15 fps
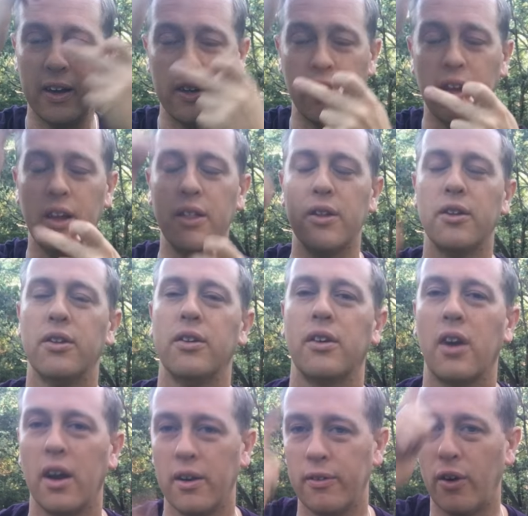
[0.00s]
either
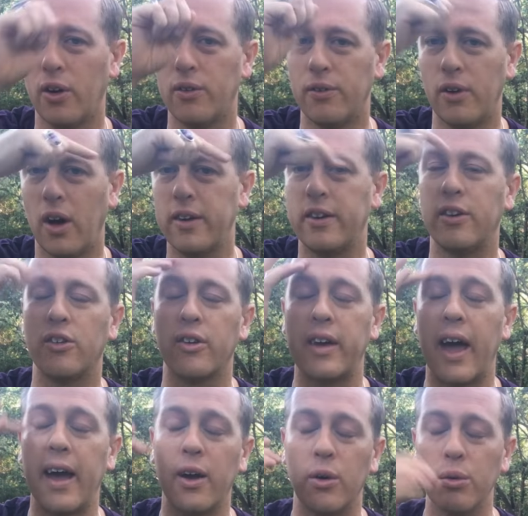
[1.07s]
kind of on
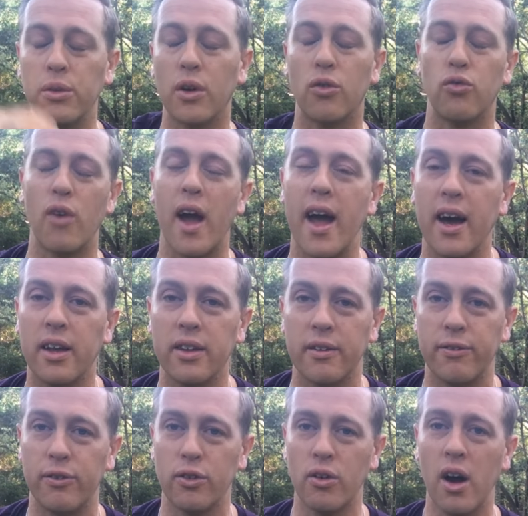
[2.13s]
90-degree angles around
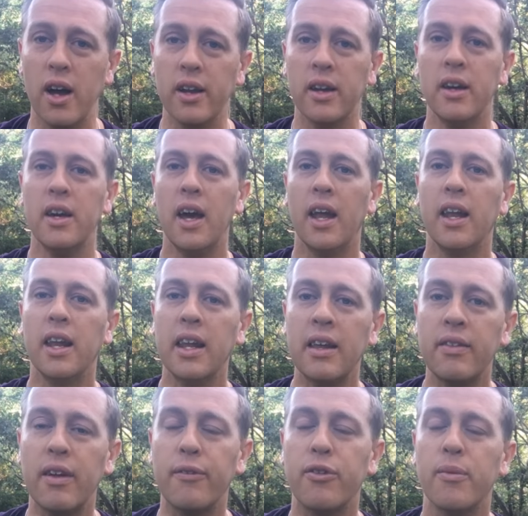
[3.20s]
the fluorite and
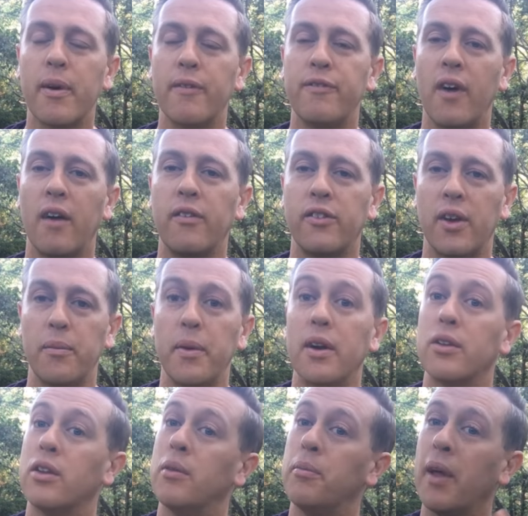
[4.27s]
leave that for about 5 to 10
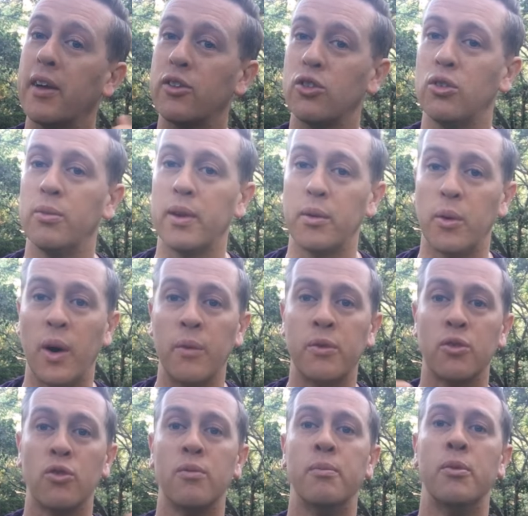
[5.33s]
minutes, and the black tourmaline will help
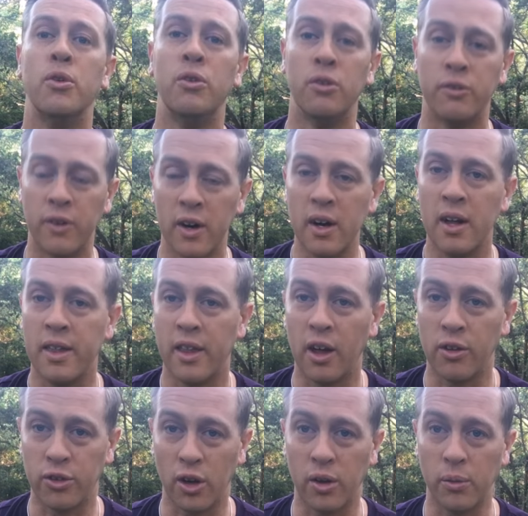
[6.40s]
to remove
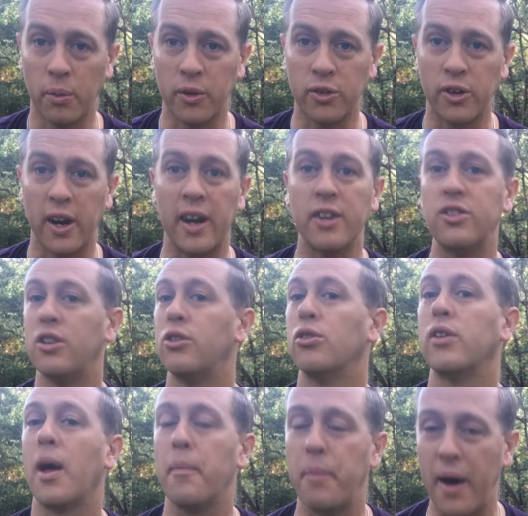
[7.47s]
those unwanted energies
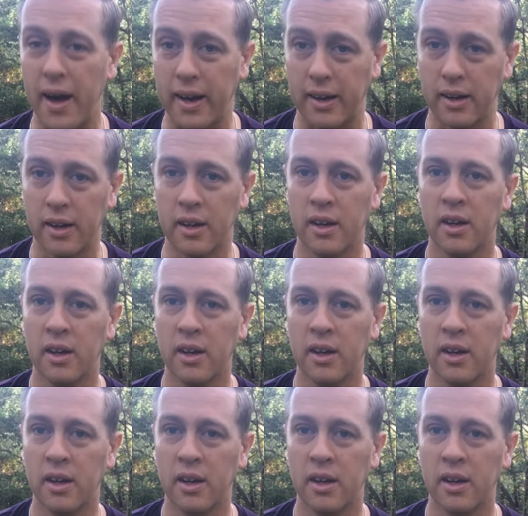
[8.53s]
or that pain.